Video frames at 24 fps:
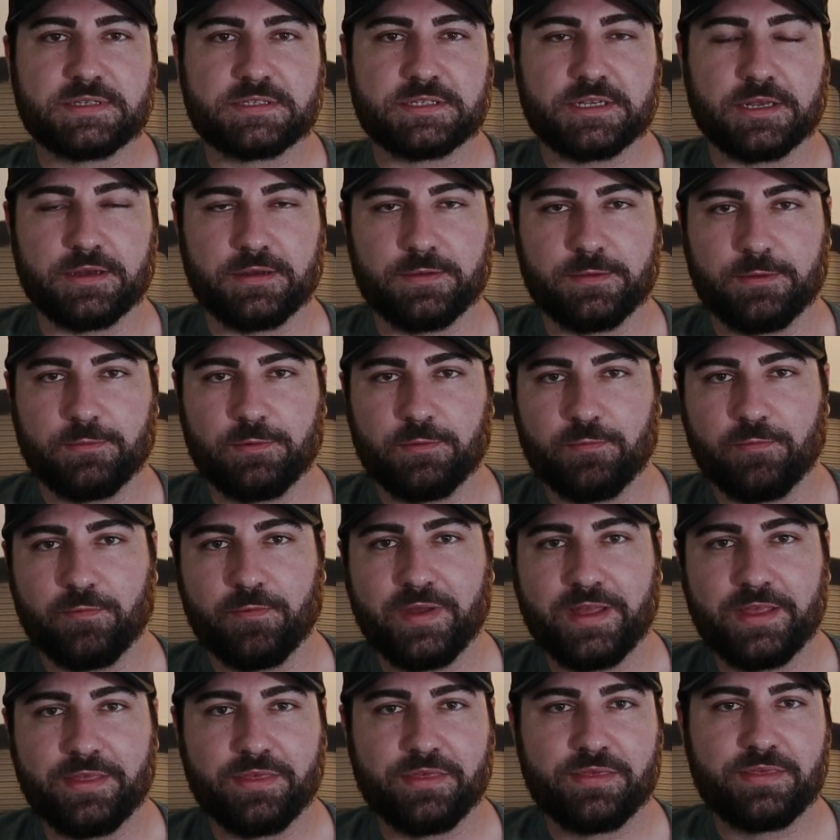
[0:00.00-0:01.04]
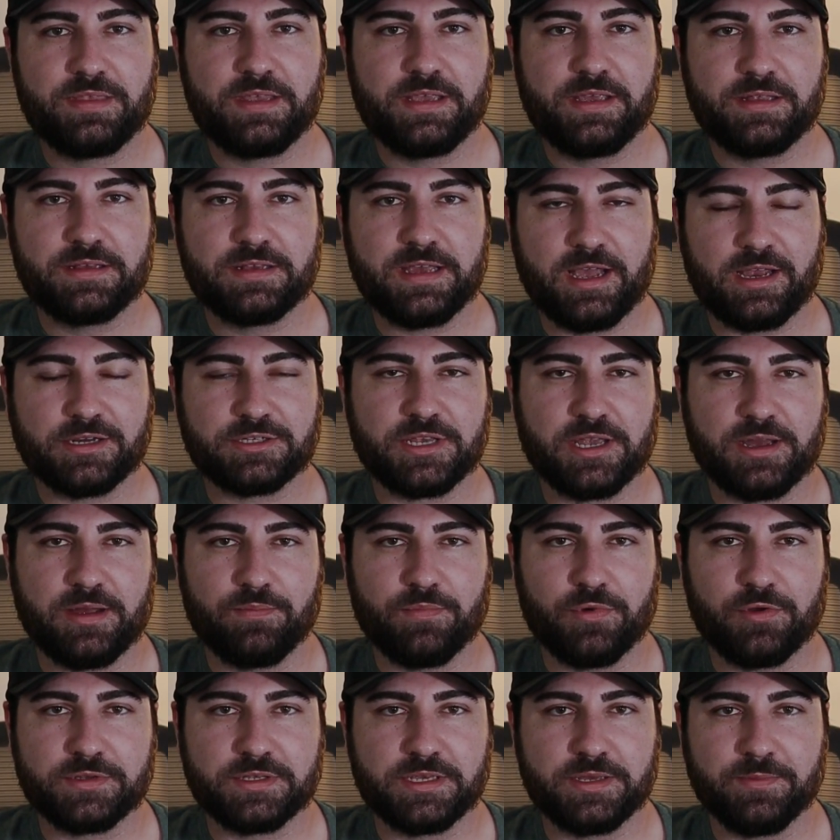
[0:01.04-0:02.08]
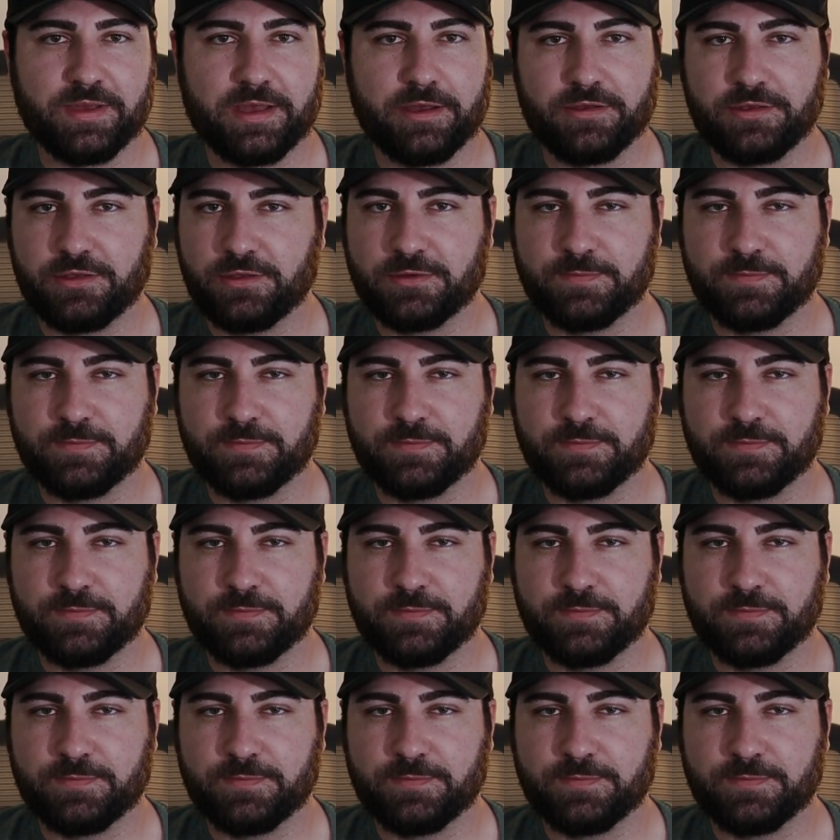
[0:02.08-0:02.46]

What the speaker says: So with the dash top multi-mount,